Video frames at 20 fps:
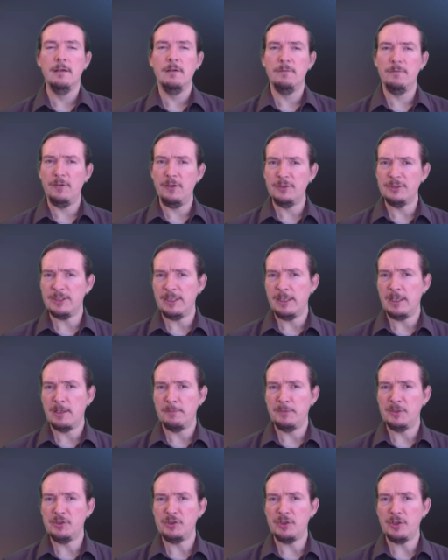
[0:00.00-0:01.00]
Firstly, I'll
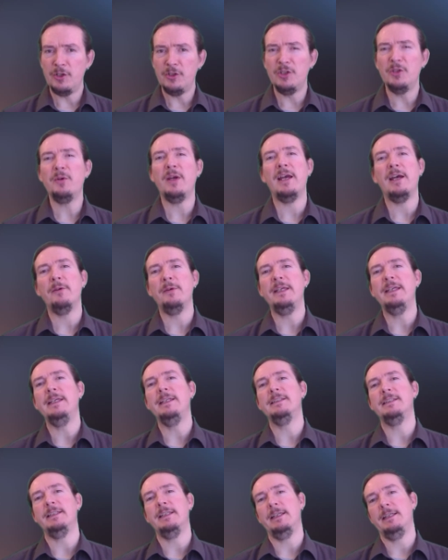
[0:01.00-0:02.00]
be showing you how
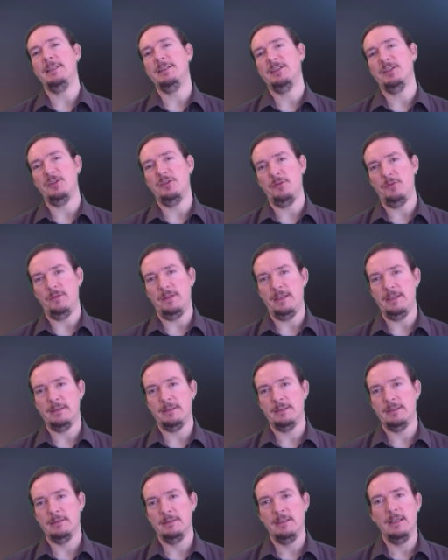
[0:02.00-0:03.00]
easy it is to do
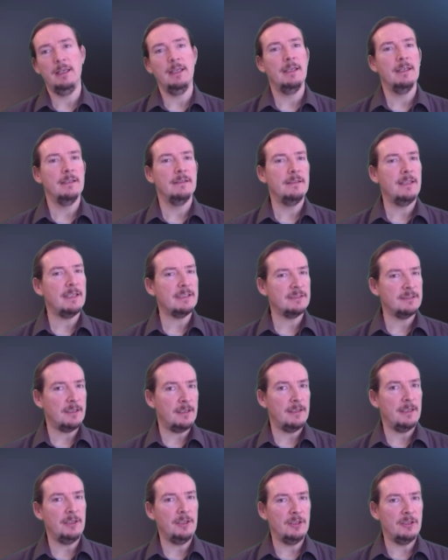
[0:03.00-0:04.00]
this. Next,
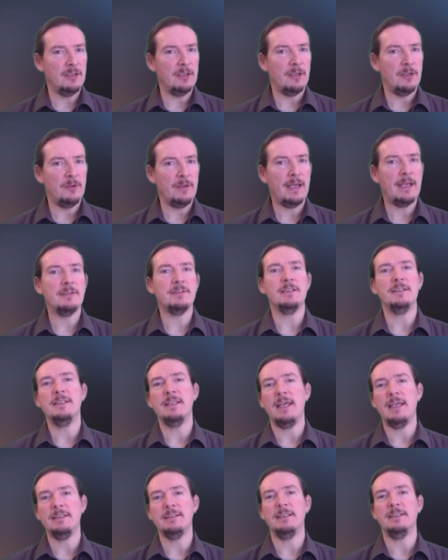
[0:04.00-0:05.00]
I'll let you know how to
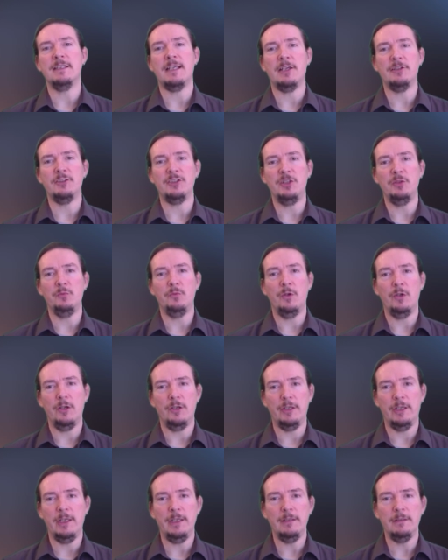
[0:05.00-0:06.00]
test it's actually
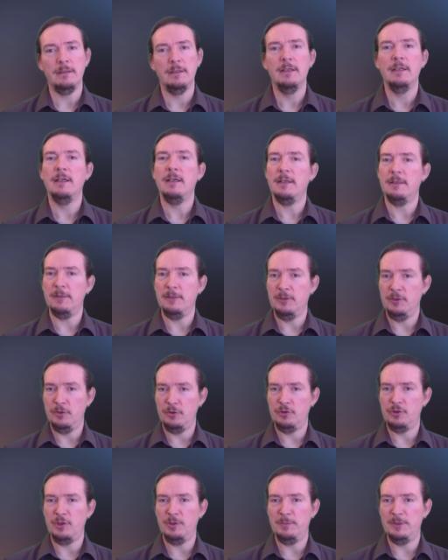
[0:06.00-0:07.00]
working and that
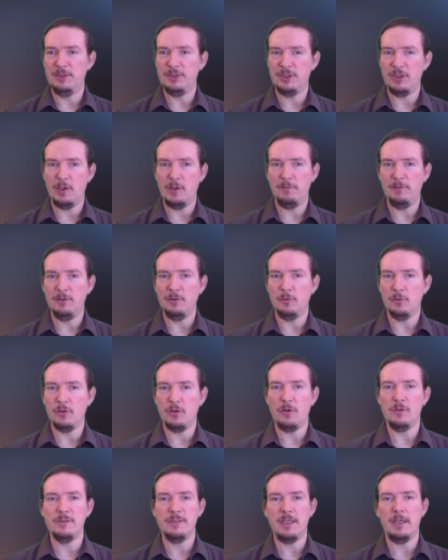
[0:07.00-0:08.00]
YouTube is serving your
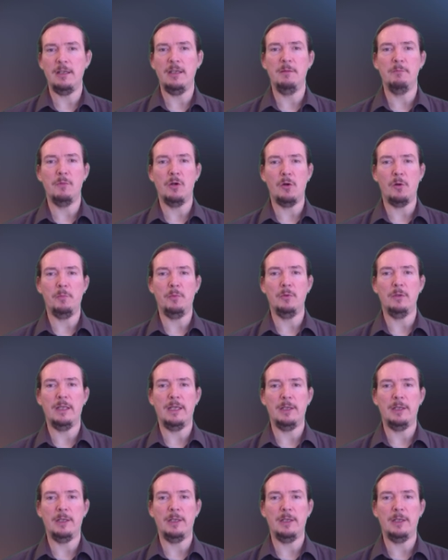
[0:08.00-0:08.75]
content in multiple